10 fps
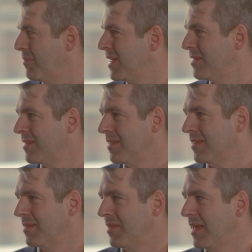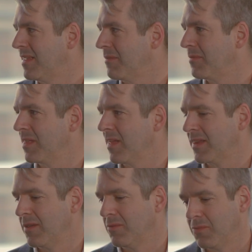I mean, they definitely
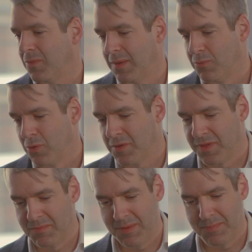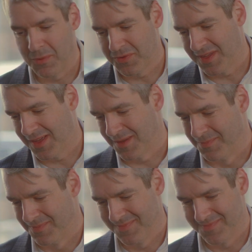liked it way more than me posting
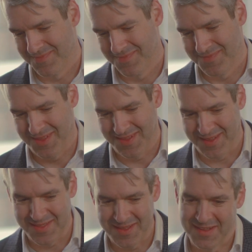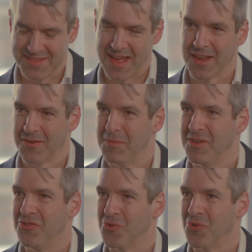like a static
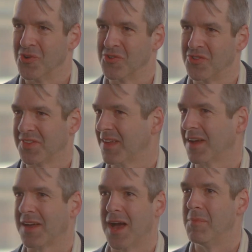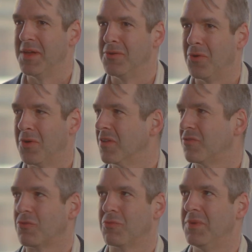image or just like a comment on a
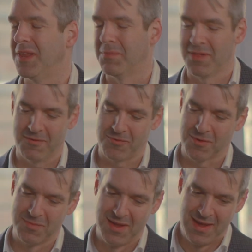social media platform.